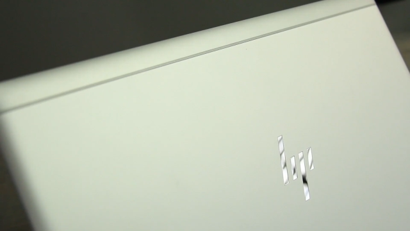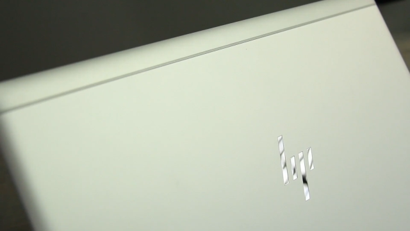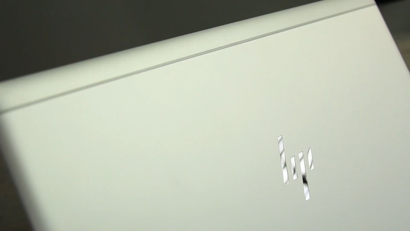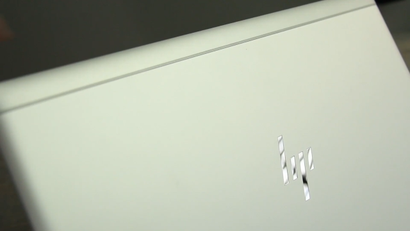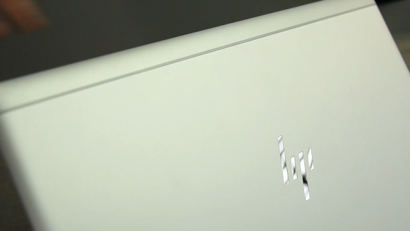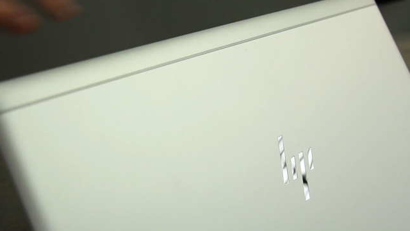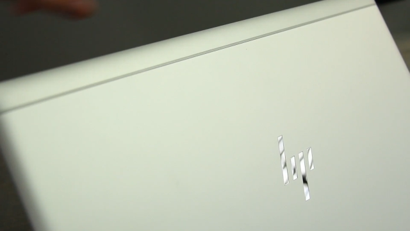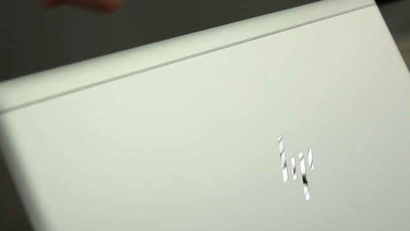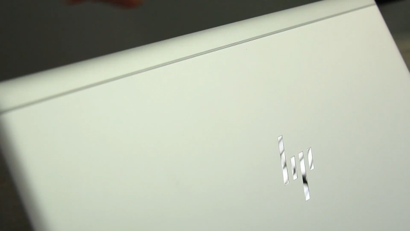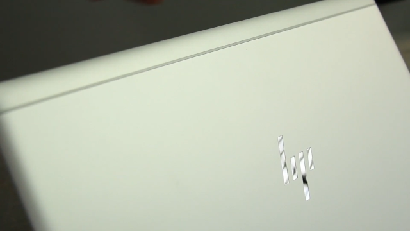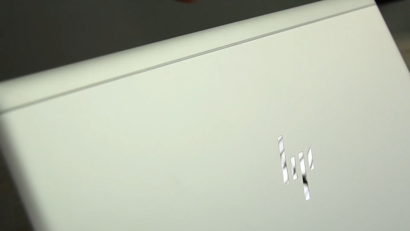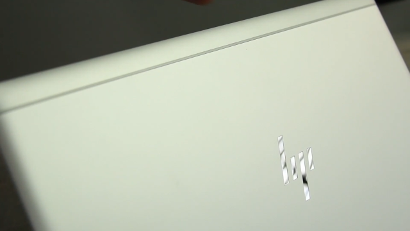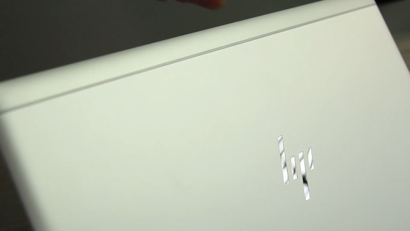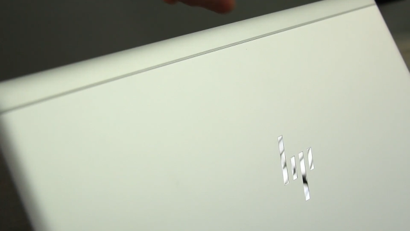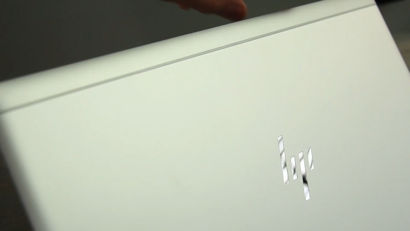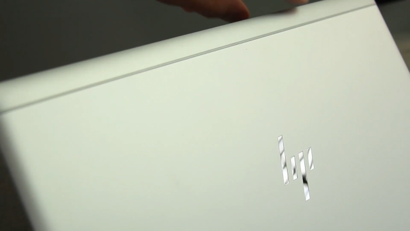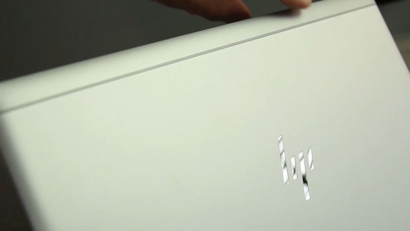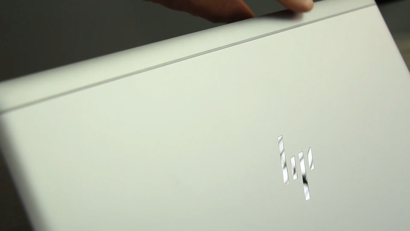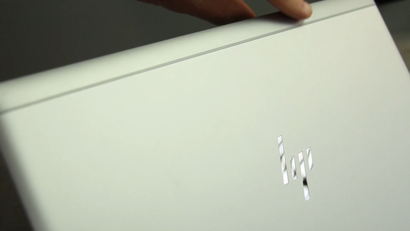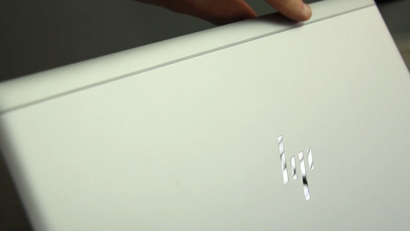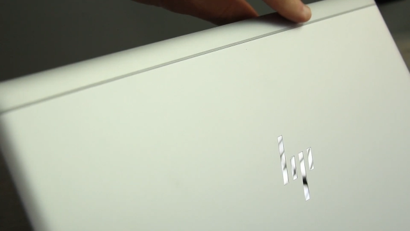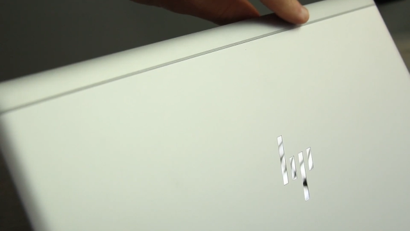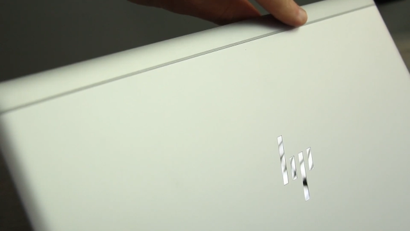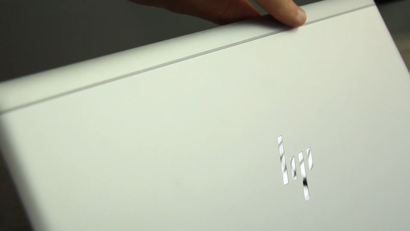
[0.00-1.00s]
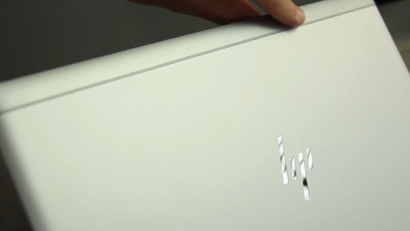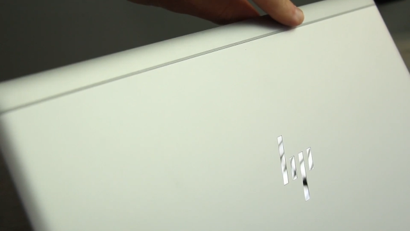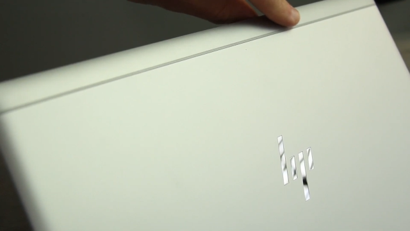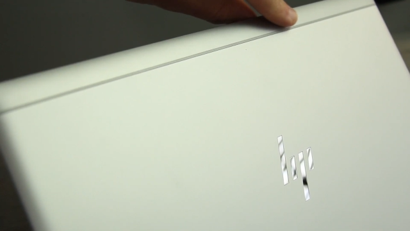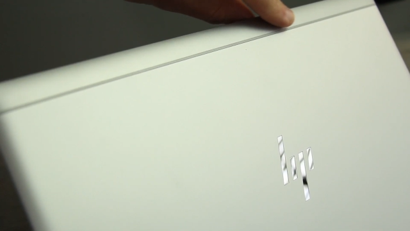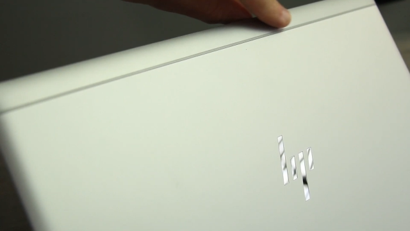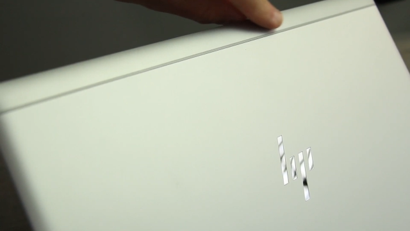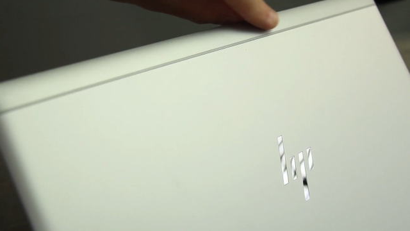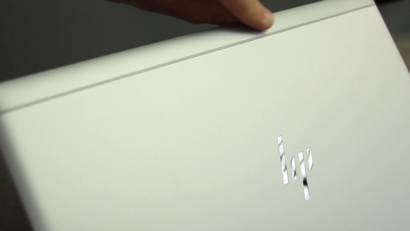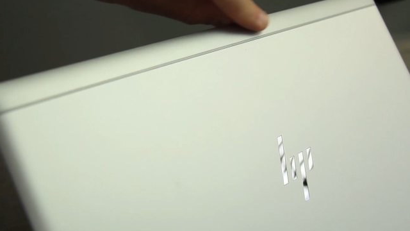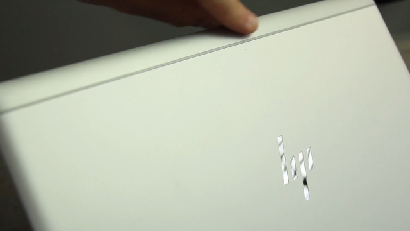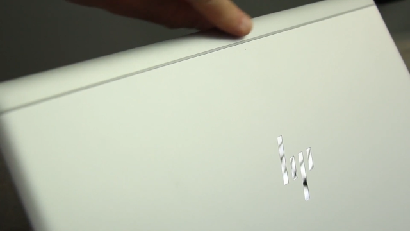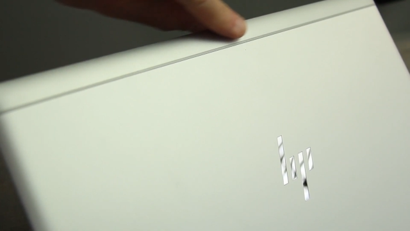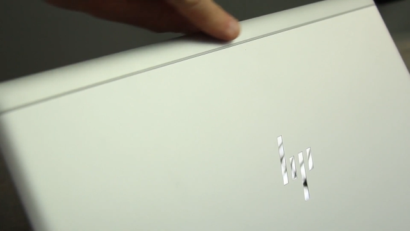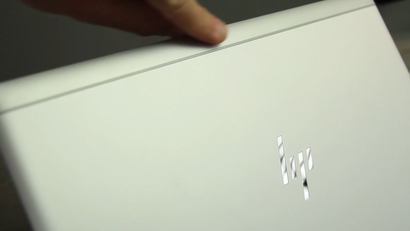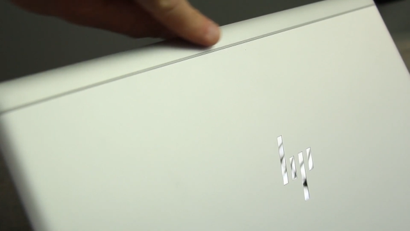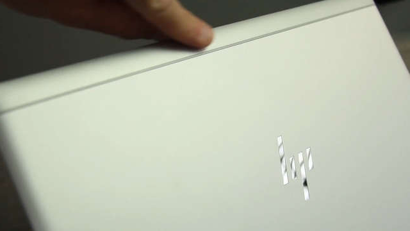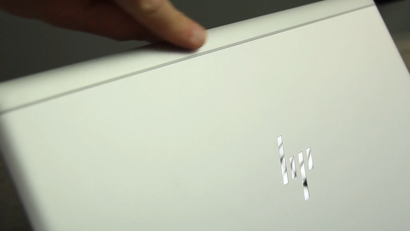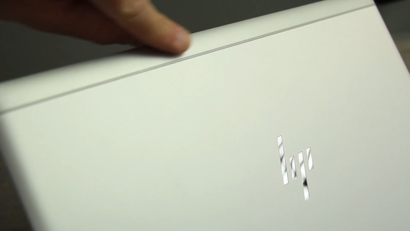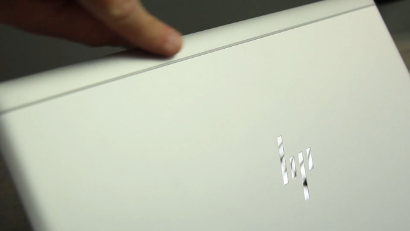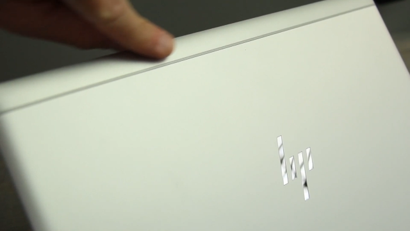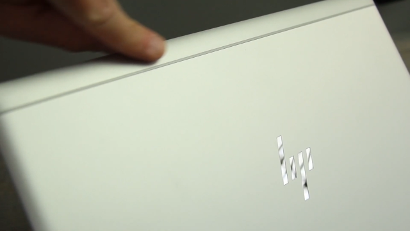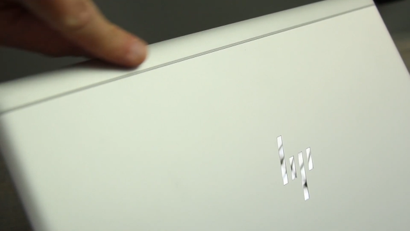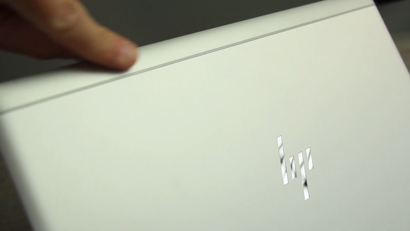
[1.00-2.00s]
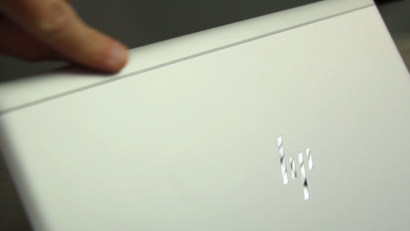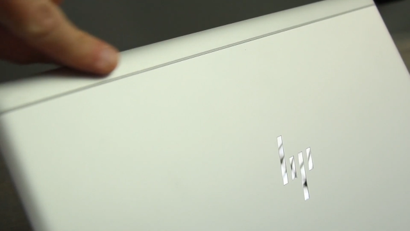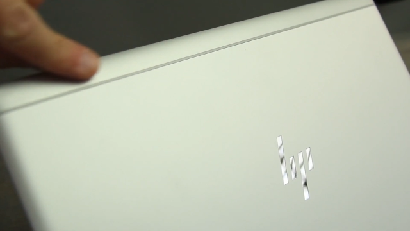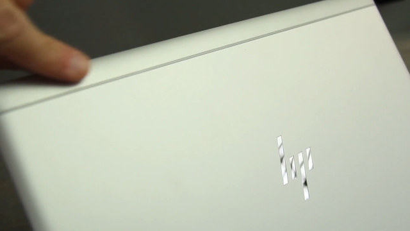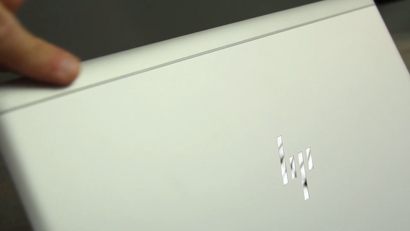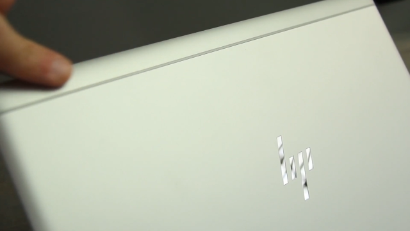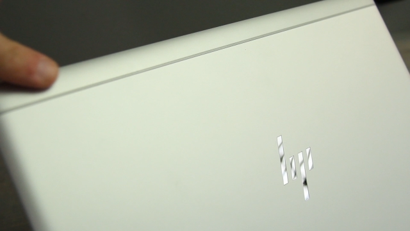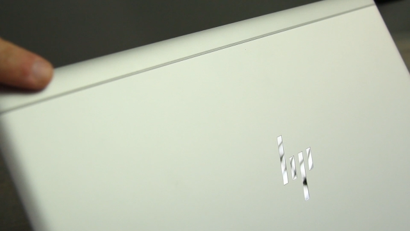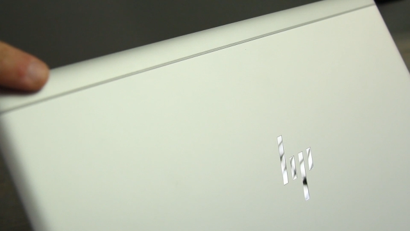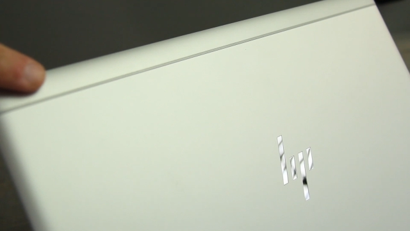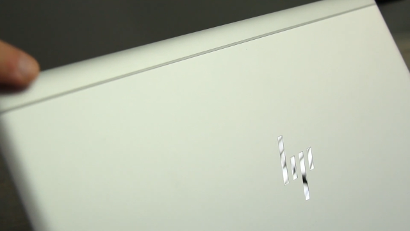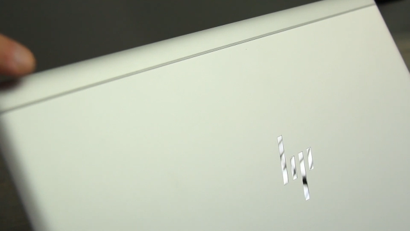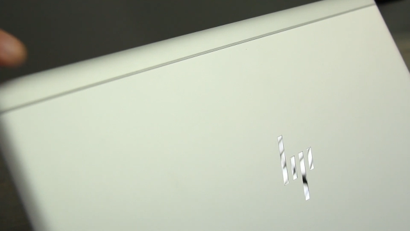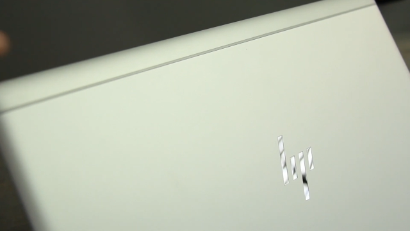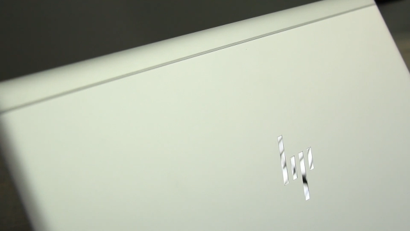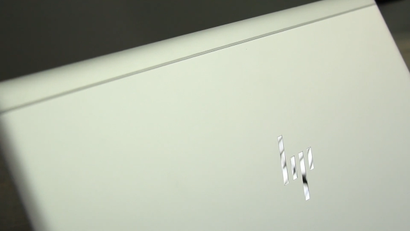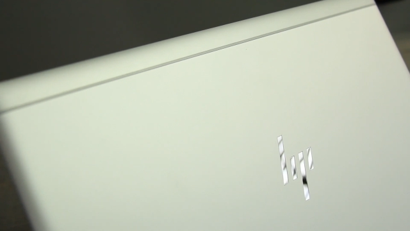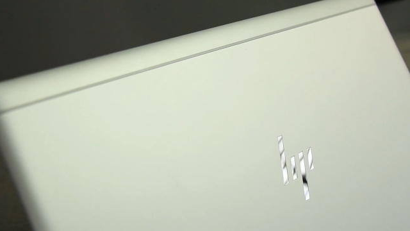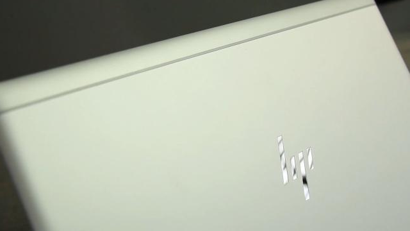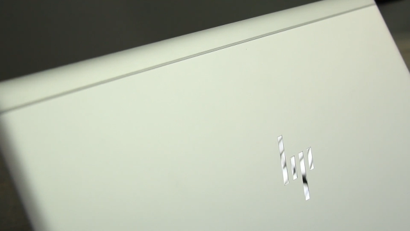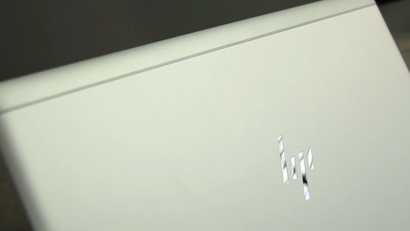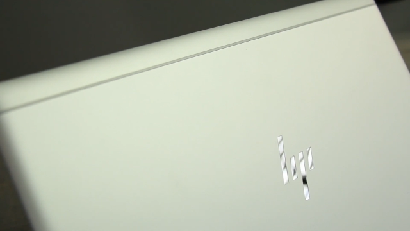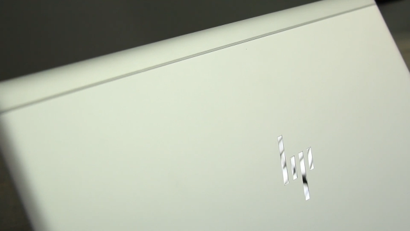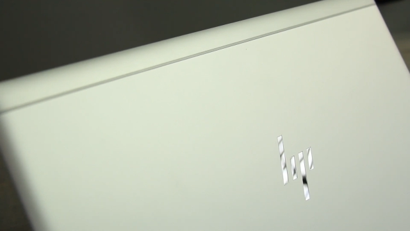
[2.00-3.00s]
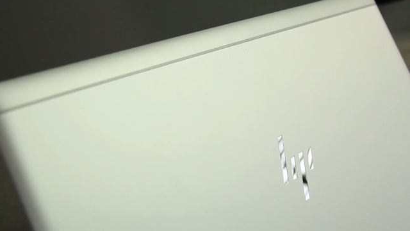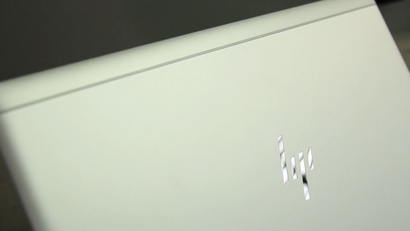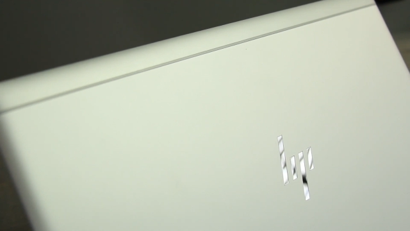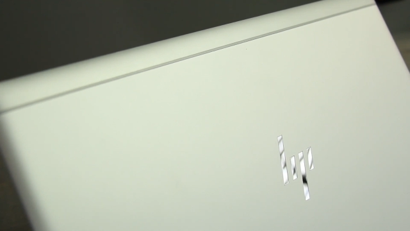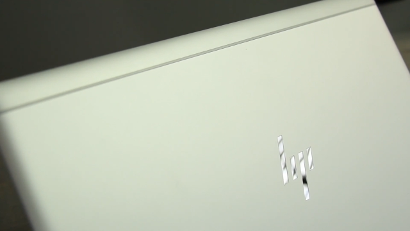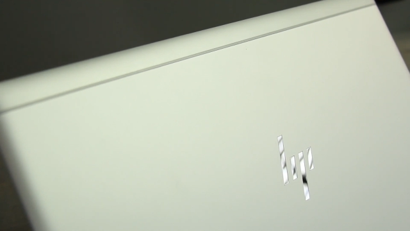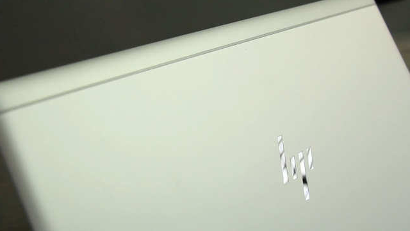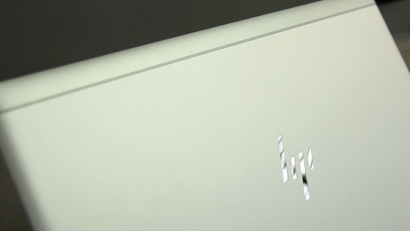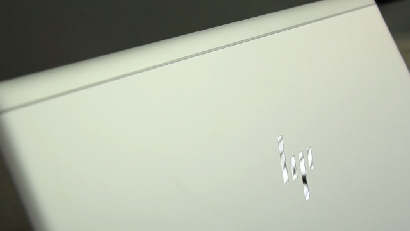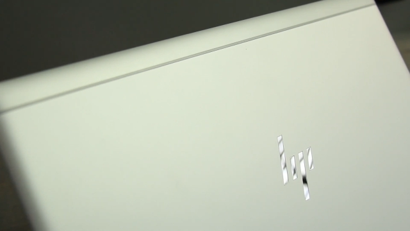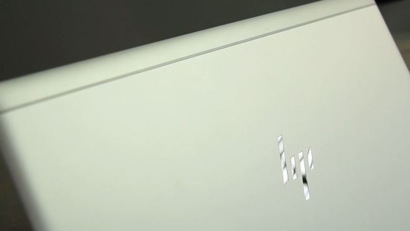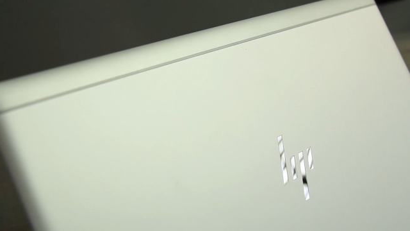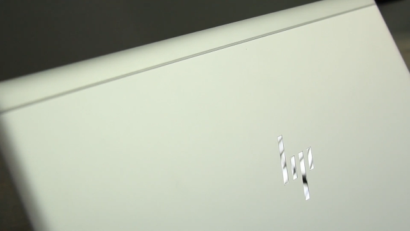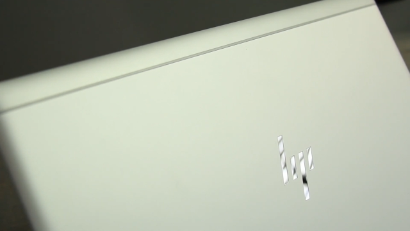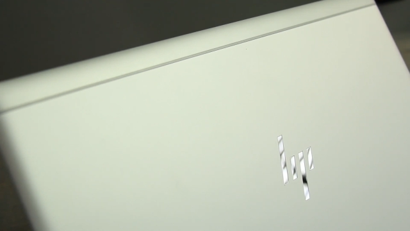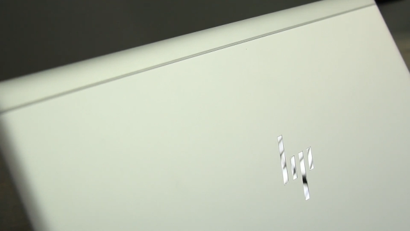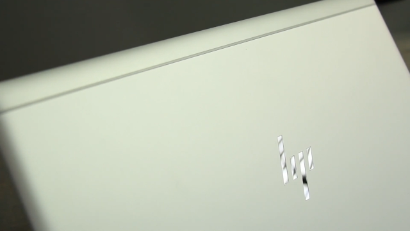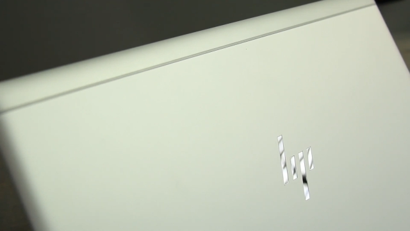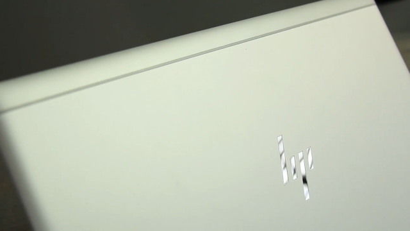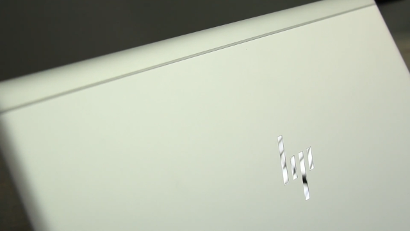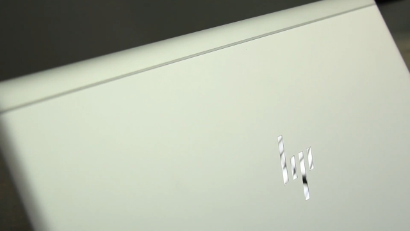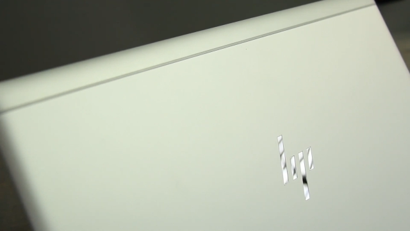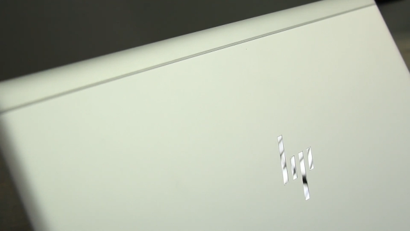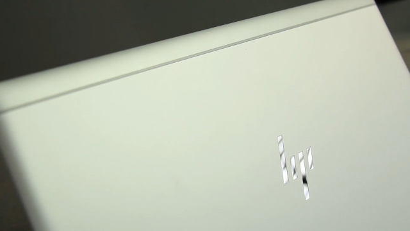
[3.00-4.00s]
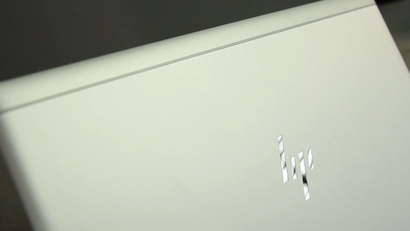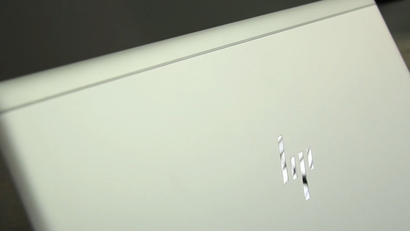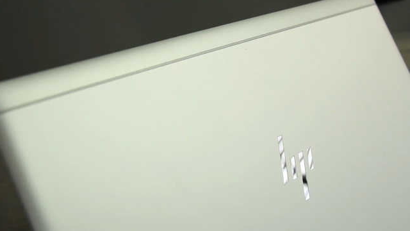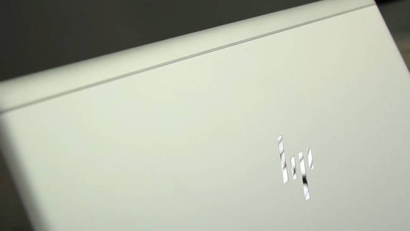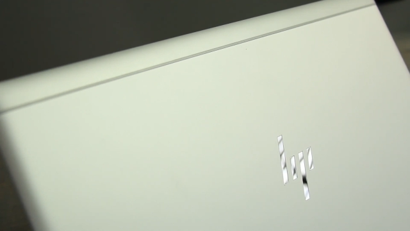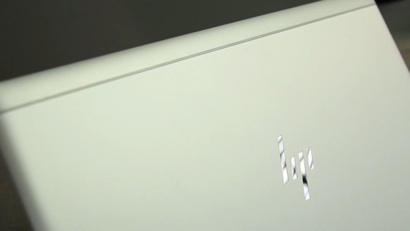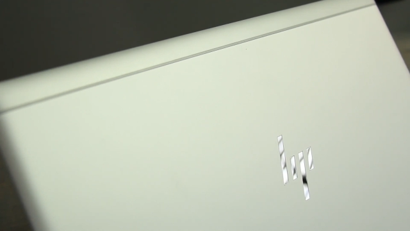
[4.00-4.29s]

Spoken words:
Nobody's mouth can be seen.